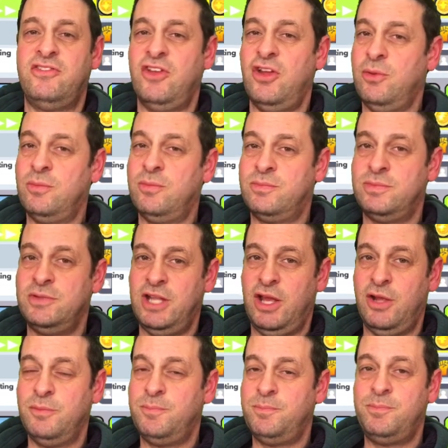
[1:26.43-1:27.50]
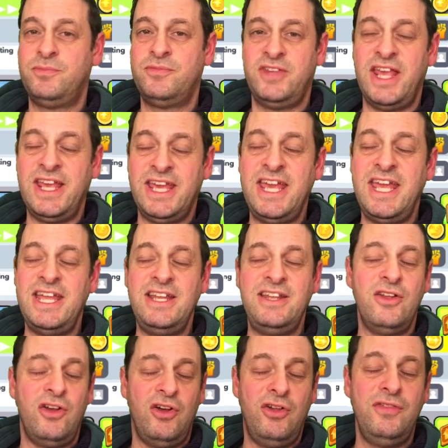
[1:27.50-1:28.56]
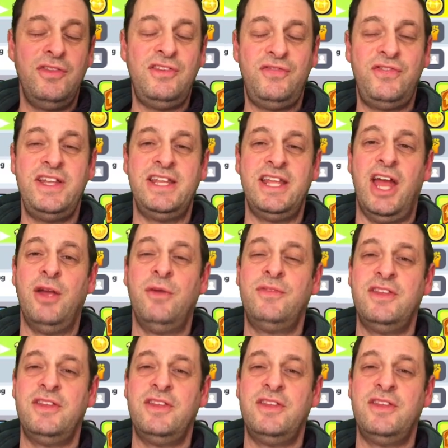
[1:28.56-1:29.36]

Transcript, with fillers: So, you know, take heed on this video.